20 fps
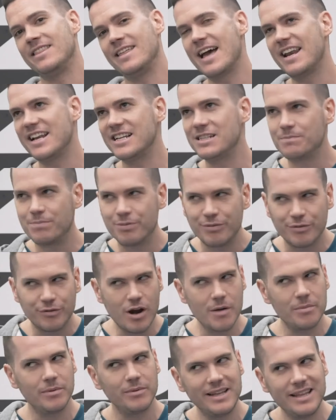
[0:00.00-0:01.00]
That is
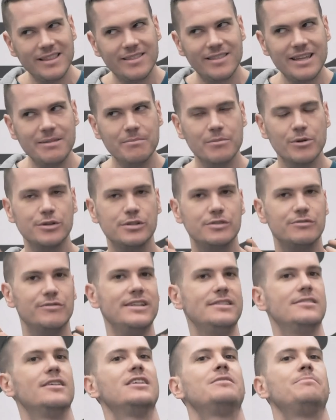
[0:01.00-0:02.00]
probably the most
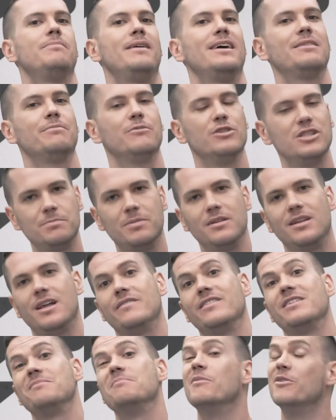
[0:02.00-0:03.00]
research-backed, most
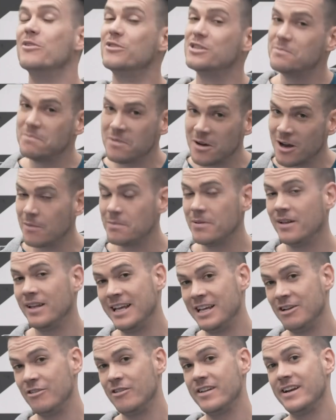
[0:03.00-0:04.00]
beloved, most popular
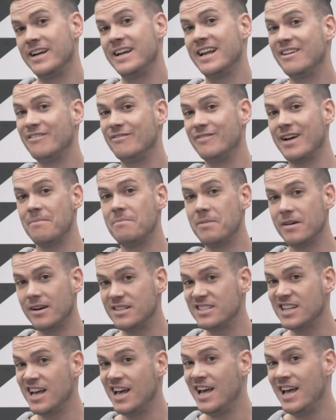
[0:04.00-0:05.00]
ingredient in fat
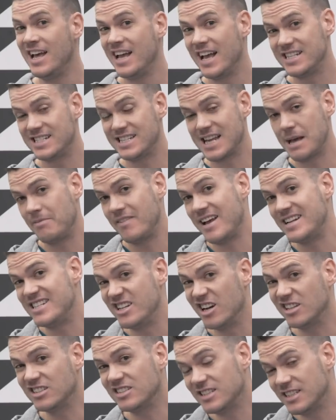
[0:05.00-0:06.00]
burners. It's a type of
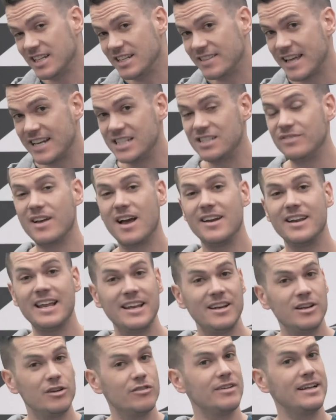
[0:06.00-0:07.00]
antioxidant that is found
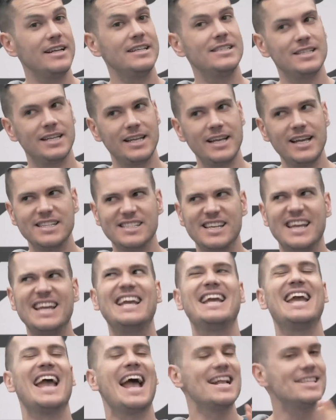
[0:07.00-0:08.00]
in green tea. It's a
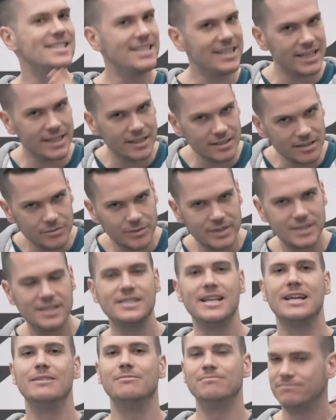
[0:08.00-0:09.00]
catechin, which
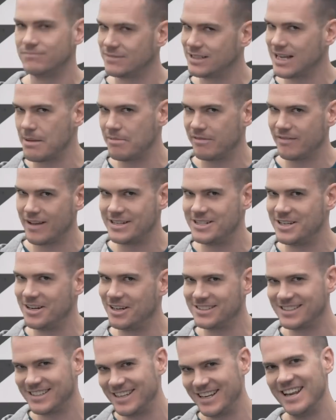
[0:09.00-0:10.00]
is a type of
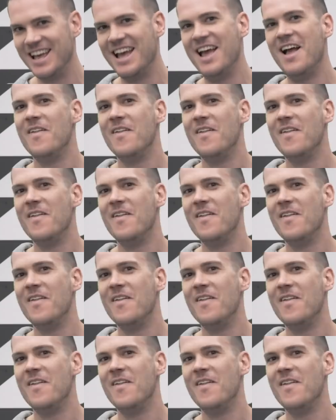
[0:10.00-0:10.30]
antioxidant.